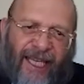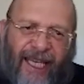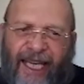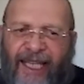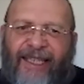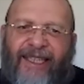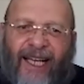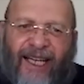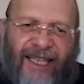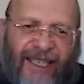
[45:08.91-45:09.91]
and
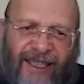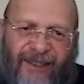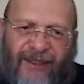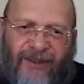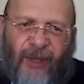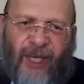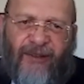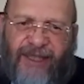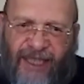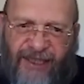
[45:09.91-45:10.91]
we
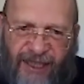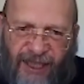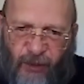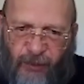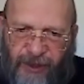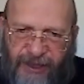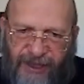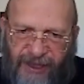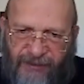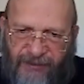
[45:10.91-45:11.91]
have such a
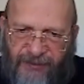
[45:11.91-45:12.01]
decomposition.